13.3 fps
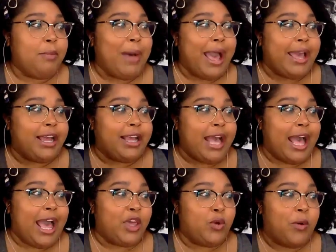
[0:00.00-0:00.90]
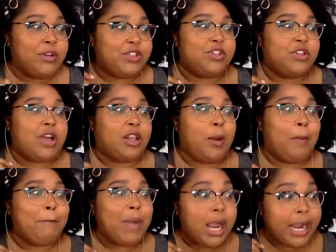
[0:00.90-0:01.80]
by a guy who always used to call
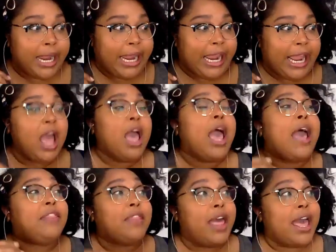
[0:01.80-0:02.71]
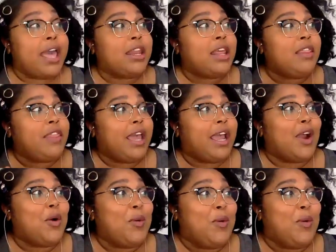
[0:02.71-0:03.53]
her Punky. And then there